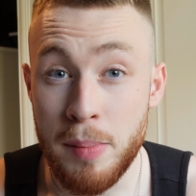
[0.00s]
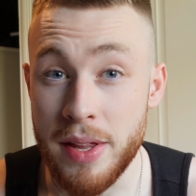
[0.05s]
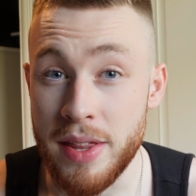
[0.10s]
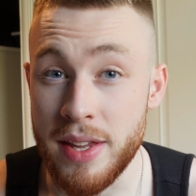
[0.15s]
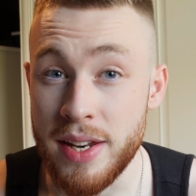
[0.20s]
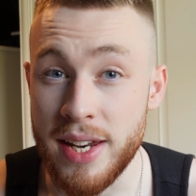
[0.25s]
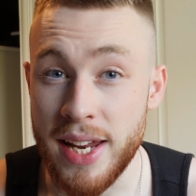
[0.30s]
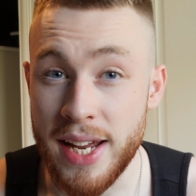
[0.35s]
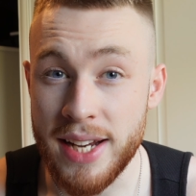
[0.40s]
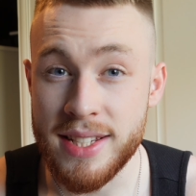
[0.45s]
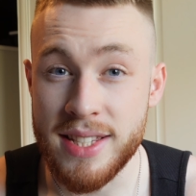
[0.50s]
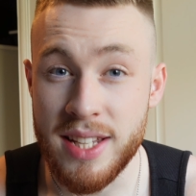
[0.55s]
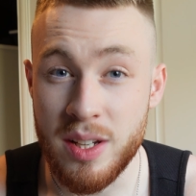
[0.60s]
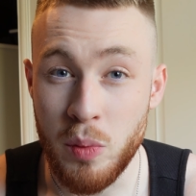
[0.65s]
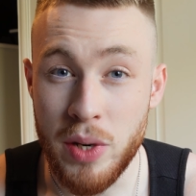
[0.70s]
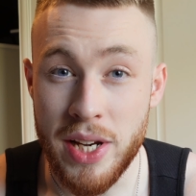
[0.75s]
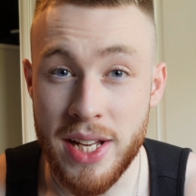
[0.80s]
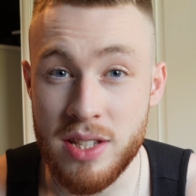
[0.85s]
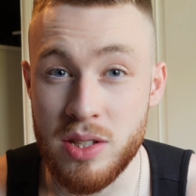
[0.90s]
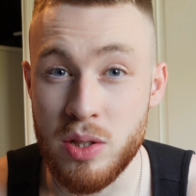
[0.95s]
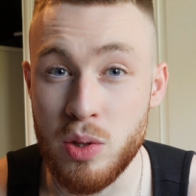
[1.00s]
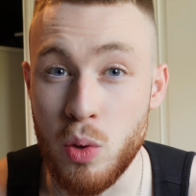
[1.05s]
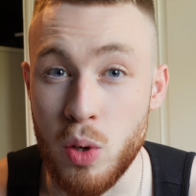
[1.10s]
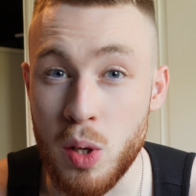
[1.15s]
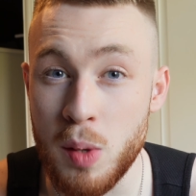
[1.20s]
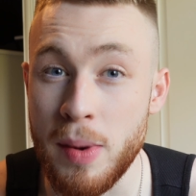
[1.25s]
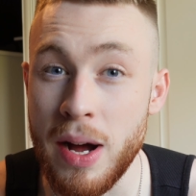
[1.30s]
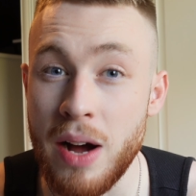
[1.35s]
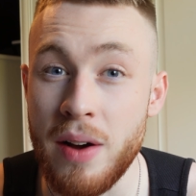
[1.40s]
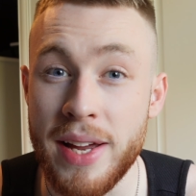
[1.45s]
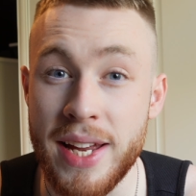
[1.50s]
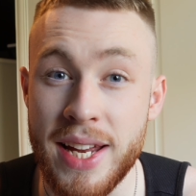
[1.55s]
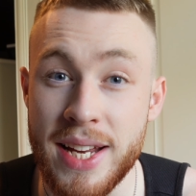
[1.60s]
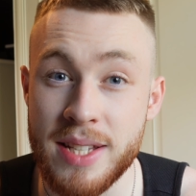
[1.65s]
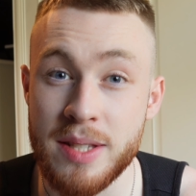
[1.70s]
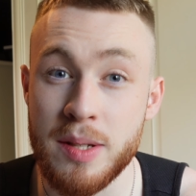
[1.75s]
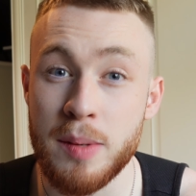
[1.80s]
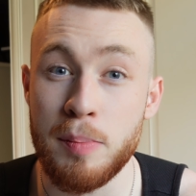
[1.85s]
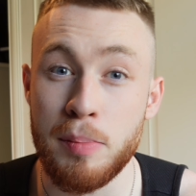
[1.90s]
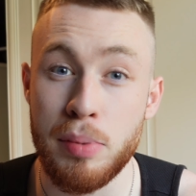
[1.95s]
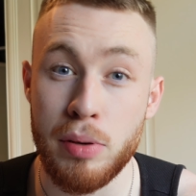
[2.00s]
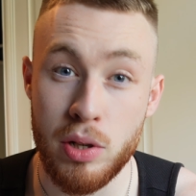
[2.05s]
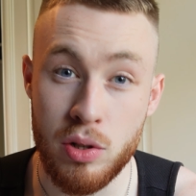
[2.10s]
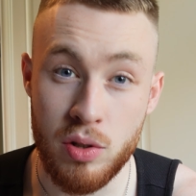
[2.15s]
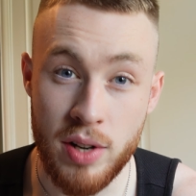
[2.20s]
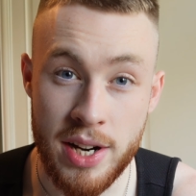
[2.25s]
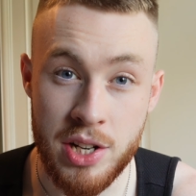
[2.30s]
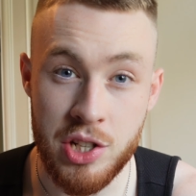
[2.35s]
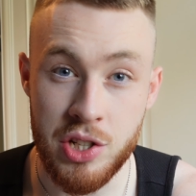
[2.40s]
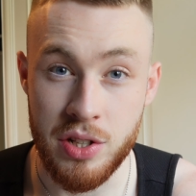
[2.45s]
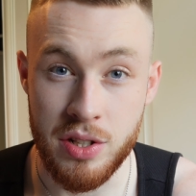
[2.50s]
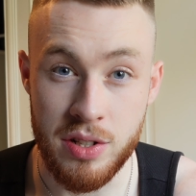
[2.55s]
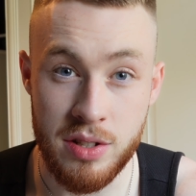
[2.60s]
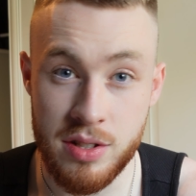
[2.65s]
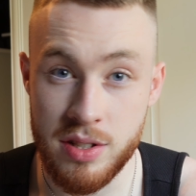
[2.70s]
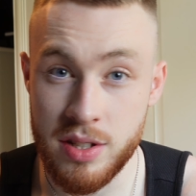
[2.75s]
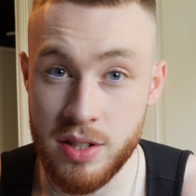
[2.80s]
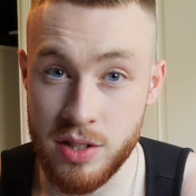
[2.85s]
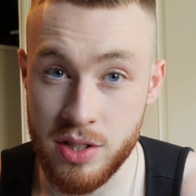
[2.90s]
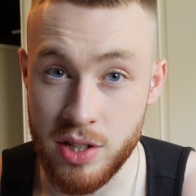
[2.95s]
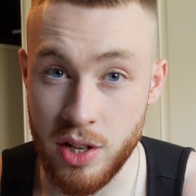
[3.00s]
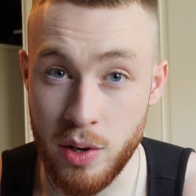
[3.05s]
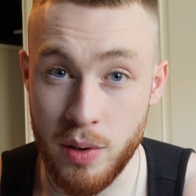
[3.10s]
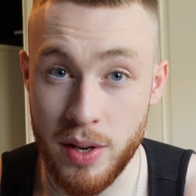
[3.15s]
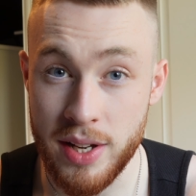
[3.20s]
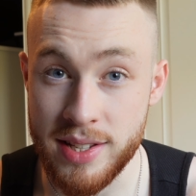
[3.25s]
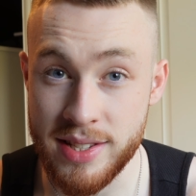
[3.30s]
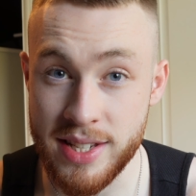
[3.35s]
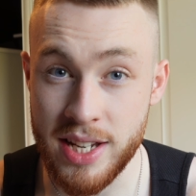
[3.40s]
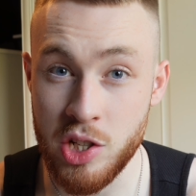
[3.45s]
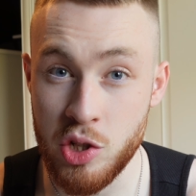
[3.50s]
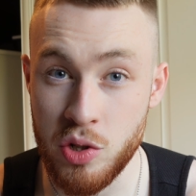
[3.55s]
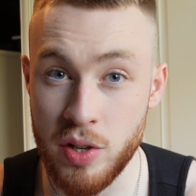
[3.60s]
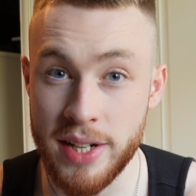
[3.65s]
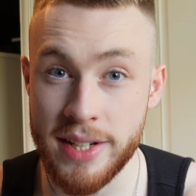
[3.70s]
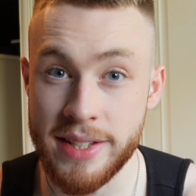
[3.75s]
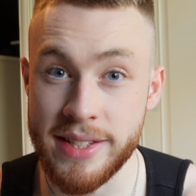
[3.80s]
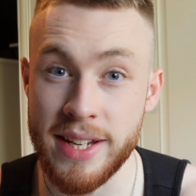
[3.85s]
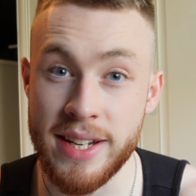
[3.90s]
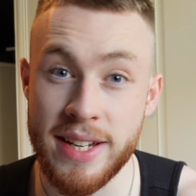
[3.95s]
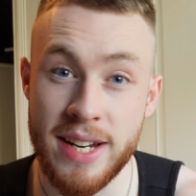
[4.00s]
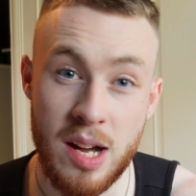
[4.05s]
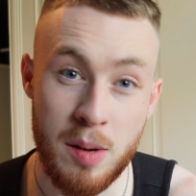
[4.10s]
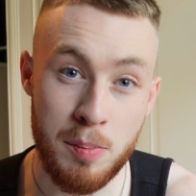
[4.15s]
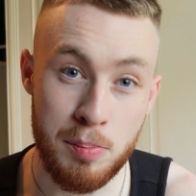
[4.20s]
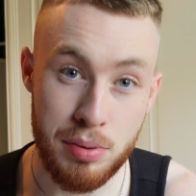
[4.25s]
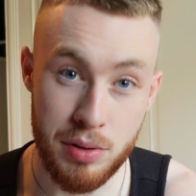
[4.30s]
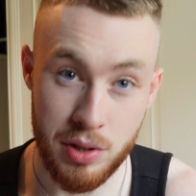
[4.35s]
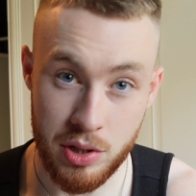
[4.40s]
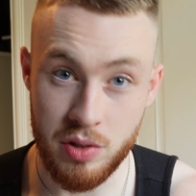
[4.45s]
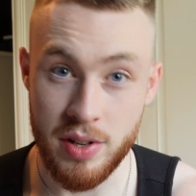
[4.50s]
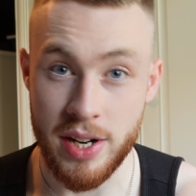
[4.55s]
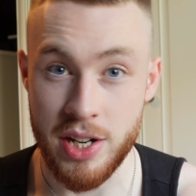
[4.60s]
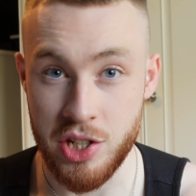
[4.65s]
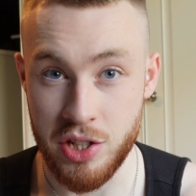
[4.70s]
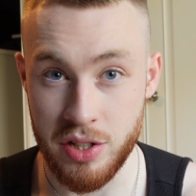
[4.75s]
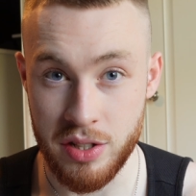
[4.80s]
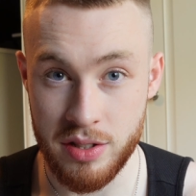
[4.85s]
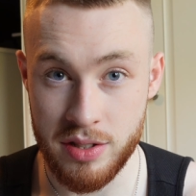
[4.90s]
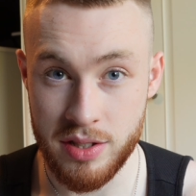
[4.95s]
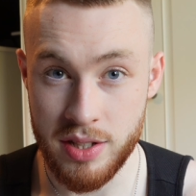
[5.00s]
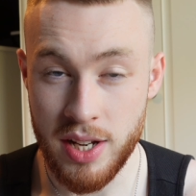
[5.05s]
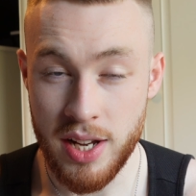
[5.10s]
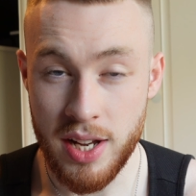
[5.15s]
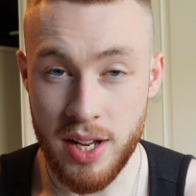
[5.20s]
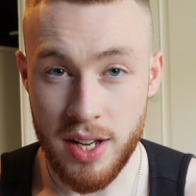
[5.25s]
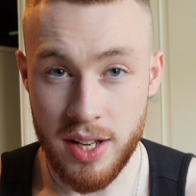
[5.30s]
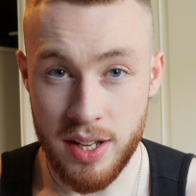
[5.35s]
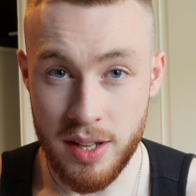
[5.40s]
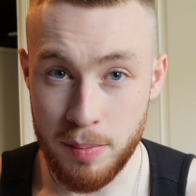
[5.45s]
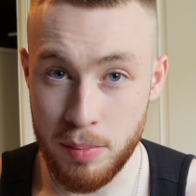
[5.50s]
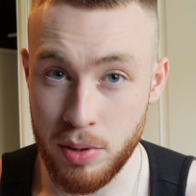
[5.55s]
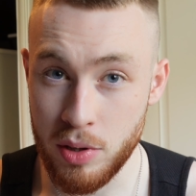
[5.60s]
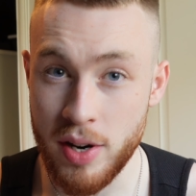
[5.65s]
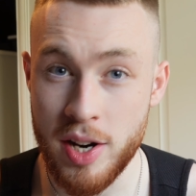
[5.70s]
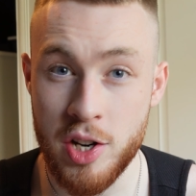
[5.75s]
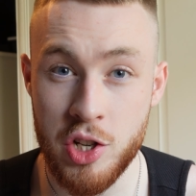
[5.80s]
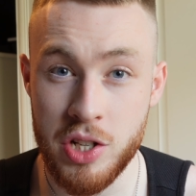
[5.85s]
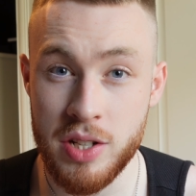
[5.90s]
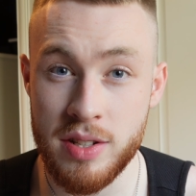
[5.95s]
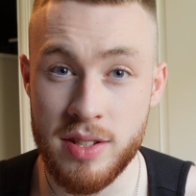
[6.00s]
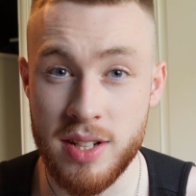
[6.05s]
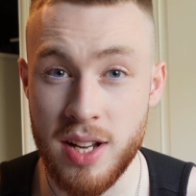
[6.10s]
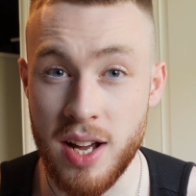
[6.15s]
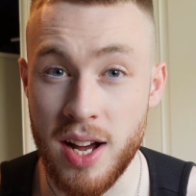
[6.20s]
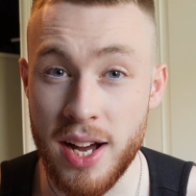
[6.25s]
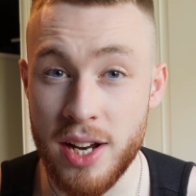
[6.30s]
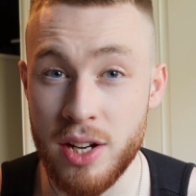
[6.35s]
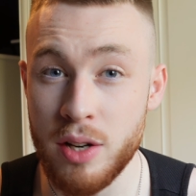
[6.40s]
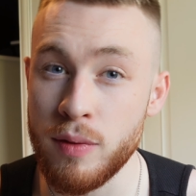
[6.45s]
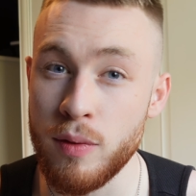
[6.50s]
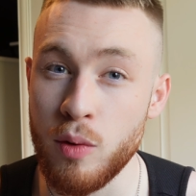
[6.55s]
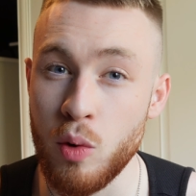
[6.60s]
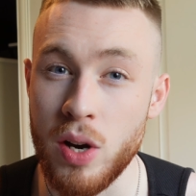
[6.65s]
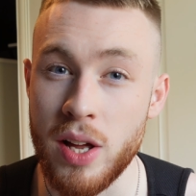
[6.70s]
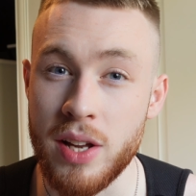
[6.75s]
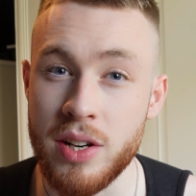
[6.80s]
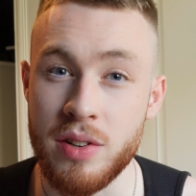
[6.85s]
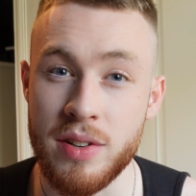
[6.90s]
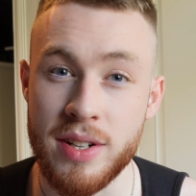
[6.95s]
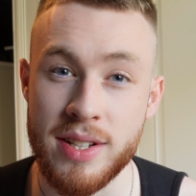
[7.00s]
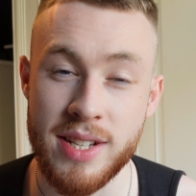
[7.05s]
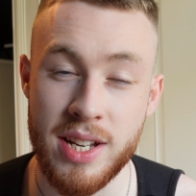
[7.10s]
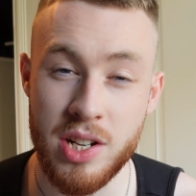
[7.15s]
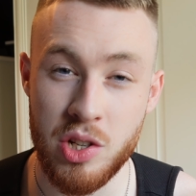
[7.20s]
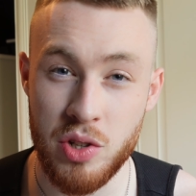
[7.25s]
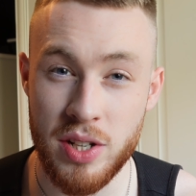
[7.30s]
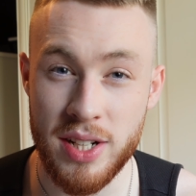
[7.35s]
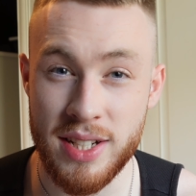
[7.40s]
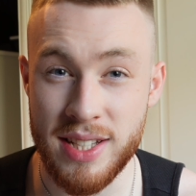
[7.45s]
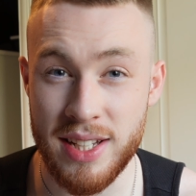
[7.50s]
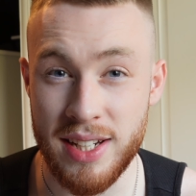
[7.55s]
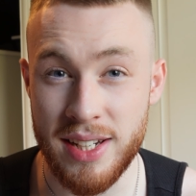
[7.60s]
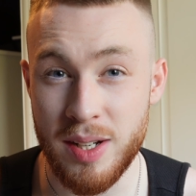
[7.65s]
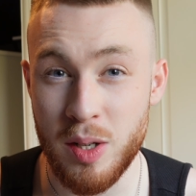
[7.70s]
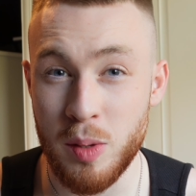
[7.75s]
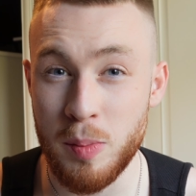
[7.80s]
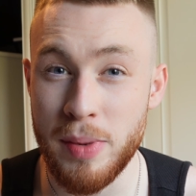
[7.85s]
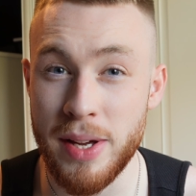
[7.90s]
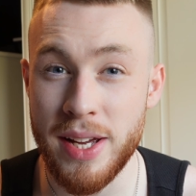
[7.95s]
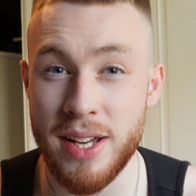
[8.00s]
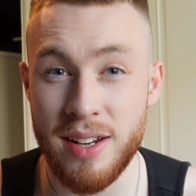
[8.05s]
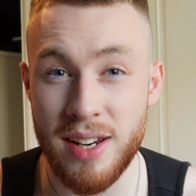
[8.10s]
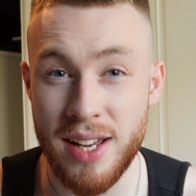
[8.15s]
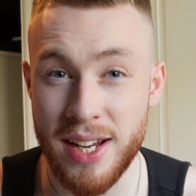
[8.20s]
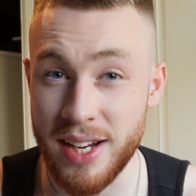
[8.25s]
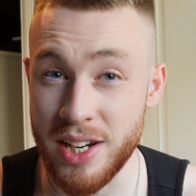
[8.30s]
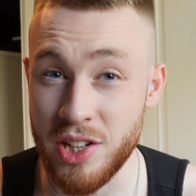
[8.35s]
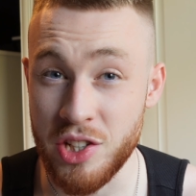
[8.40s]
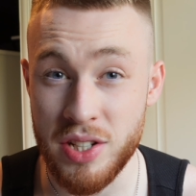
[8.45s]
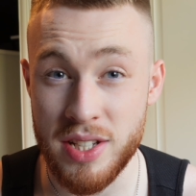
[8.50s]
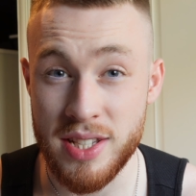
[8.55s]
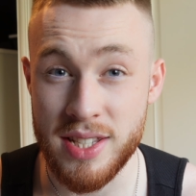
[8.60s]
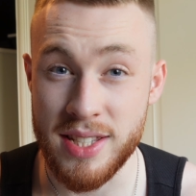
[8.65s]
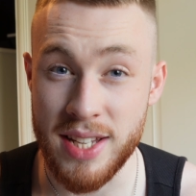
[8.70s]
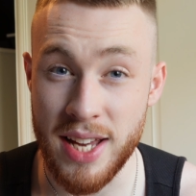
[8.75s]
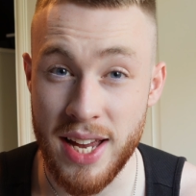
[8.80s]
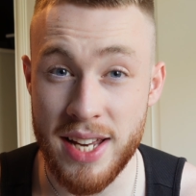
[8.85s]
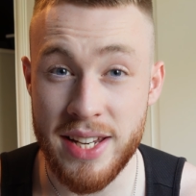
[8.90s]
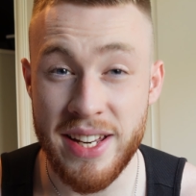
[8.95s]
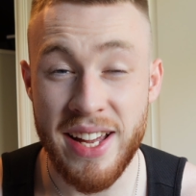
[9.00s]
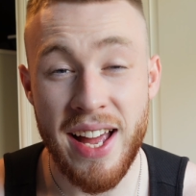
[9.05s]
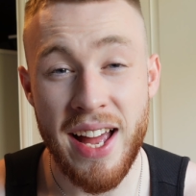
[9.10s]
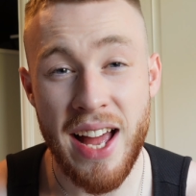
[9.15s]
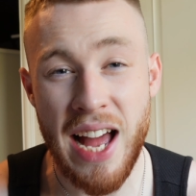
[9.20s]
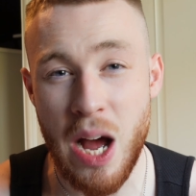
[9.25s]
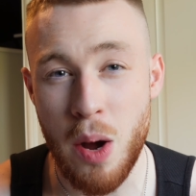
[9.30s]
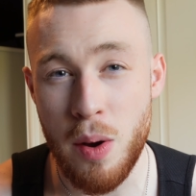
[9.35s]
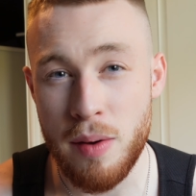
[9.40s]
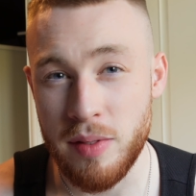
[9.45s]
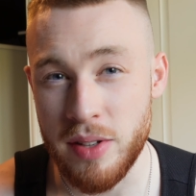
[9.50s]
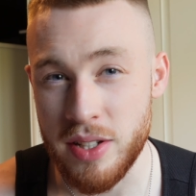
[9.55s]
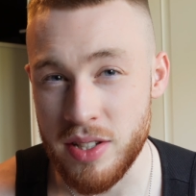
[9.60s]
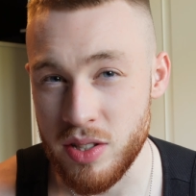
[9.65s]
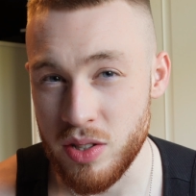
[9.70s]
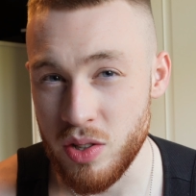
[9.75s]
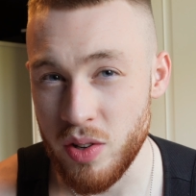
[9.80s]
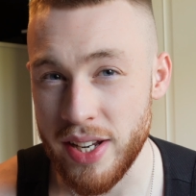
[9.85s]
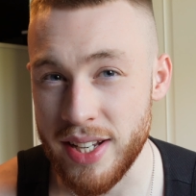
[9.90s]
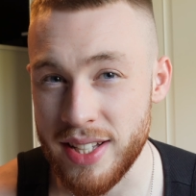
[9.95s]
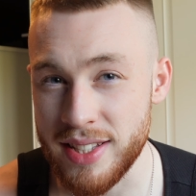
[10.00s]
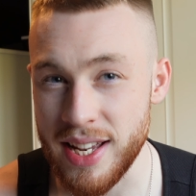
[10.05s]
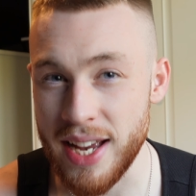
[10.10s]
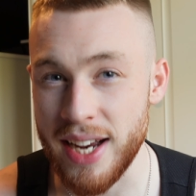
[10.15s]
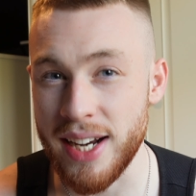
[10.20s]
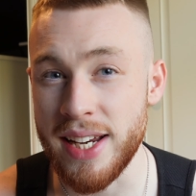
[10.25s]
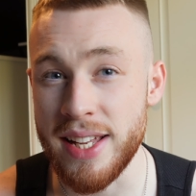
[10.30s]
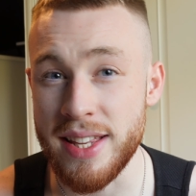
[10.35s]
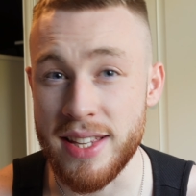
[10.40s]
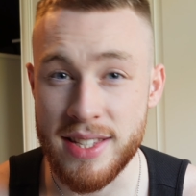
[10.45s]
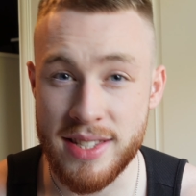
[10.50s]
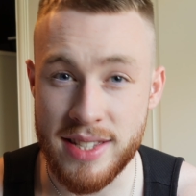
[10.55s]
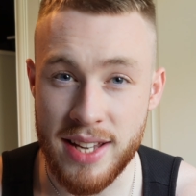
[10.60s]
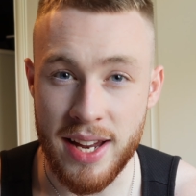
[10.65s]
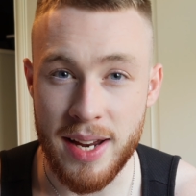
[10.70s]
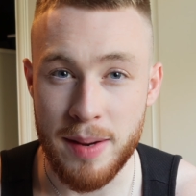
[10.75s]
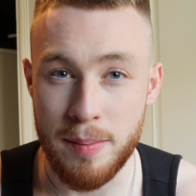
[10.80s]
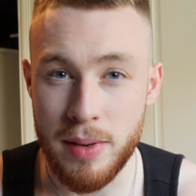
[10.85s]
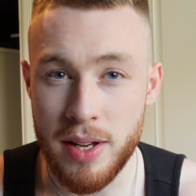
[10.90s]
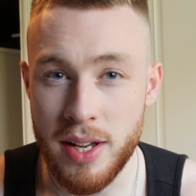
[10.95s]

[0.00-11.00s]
but the next thing we need to talk about is progressions. So eccentrics and now progressions. Progressions kind of fall under eccentrics a little bit, like I just said. However, it's not exactly the same.